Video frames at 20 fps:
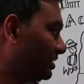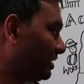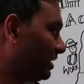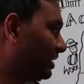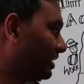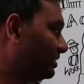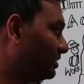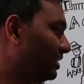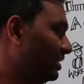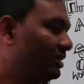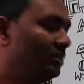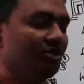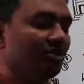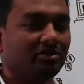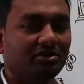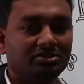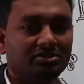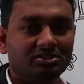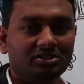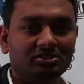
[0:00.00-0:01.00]
And then your
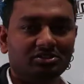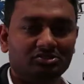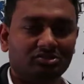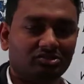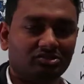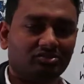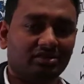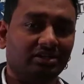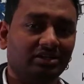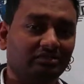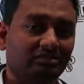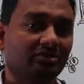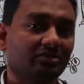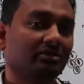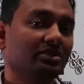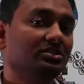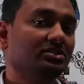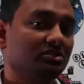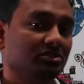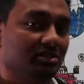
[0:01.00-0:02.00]
Engineers Australia, if you're
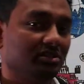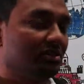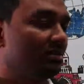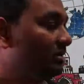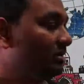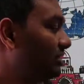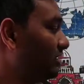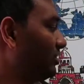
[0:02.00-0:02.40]
an engineer,